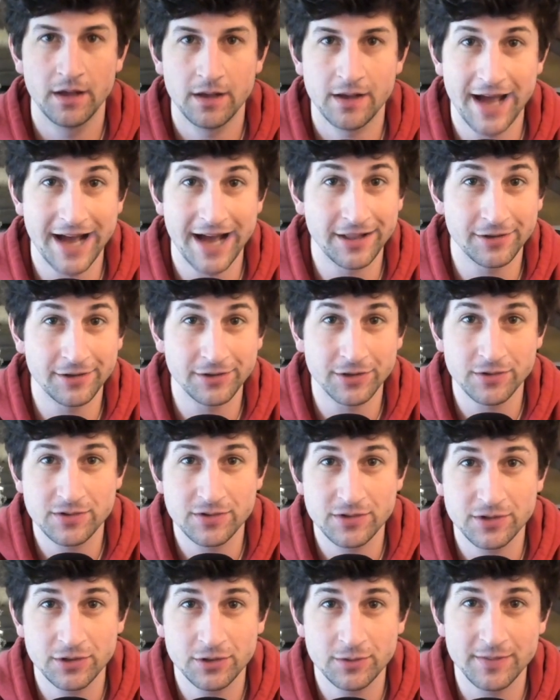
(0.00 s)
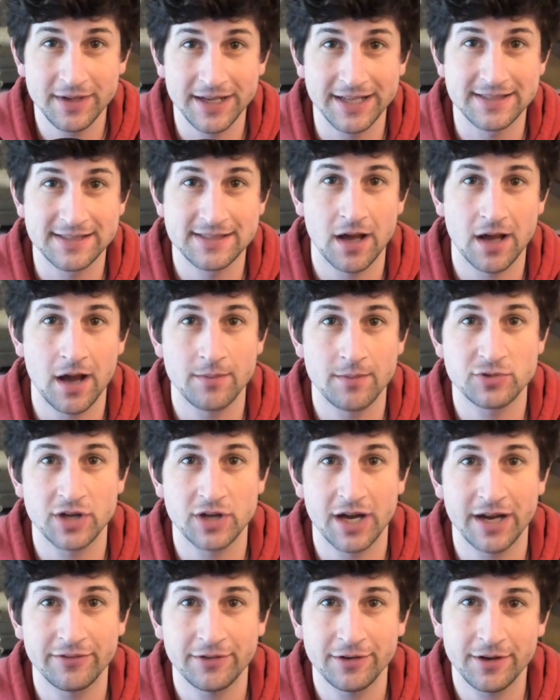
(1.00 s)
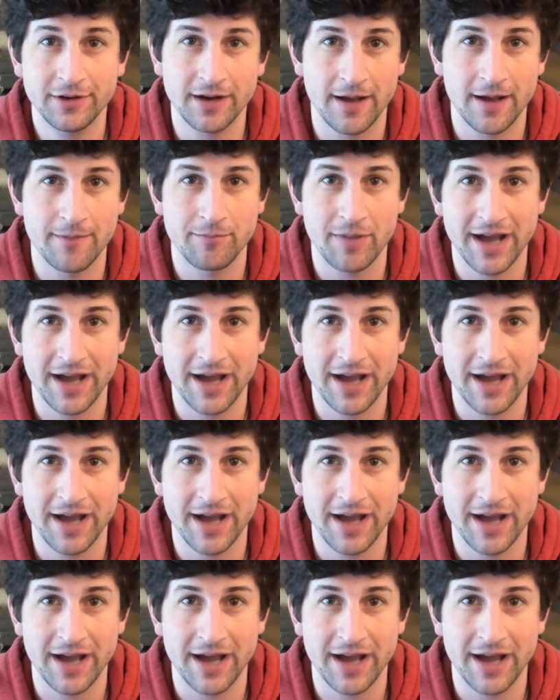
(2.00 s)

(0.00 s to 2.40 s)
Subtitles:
Hello YouTube, it's Tom Driver and I'm